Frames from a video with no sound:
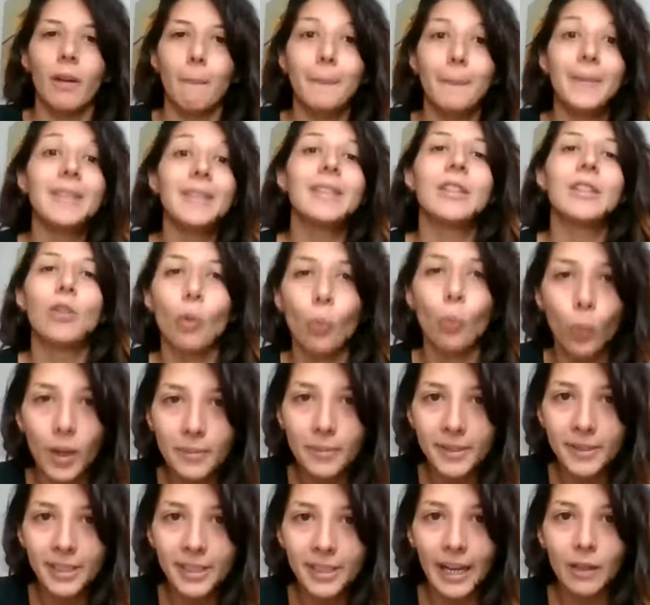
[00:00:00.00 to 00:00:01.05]
visit your
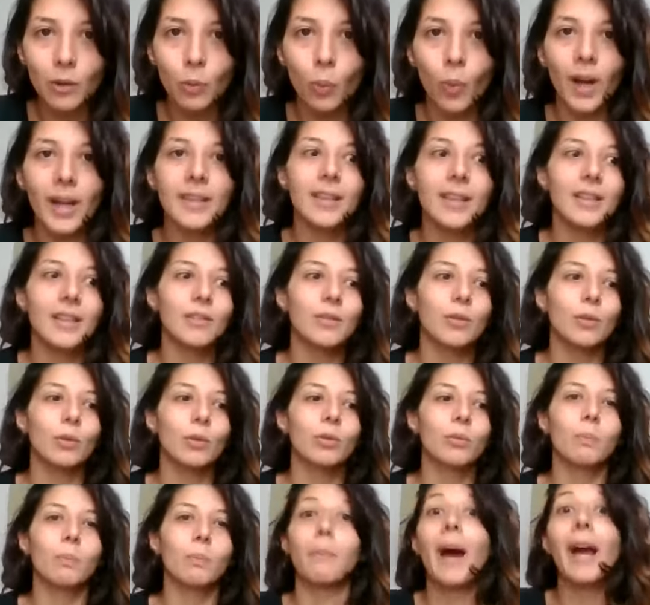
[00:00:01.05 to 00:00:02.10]
website, why they
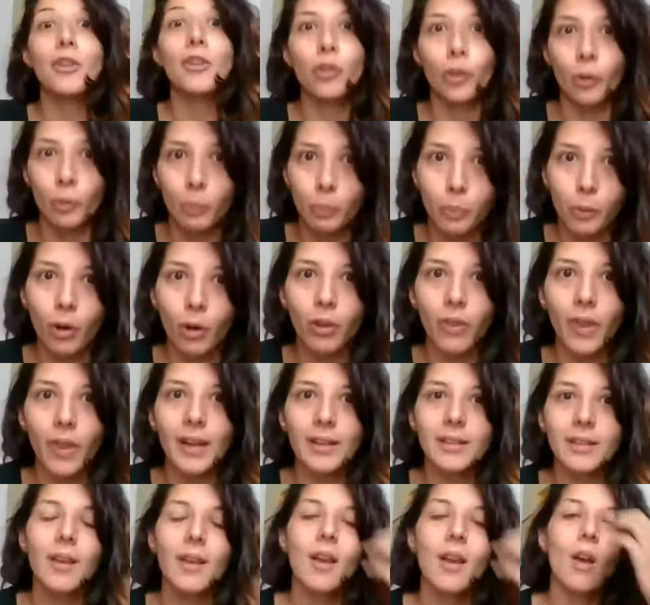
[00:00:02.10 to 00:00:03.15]
should buy your product,